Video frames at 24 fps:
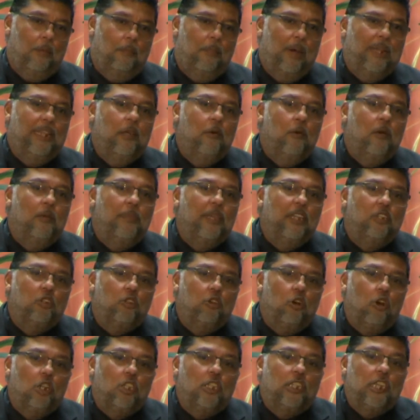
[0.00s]
But they will be
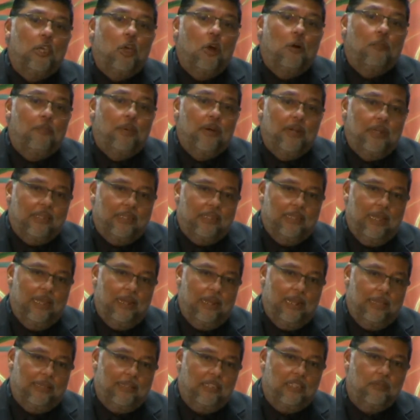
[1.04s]
drawn to your
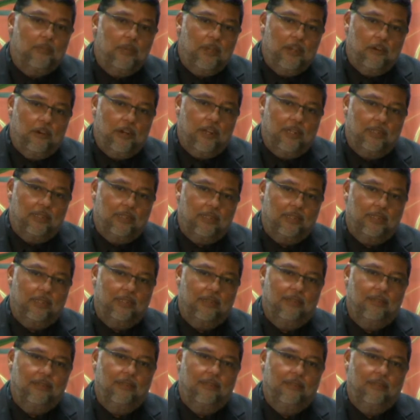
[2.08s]
personal experience.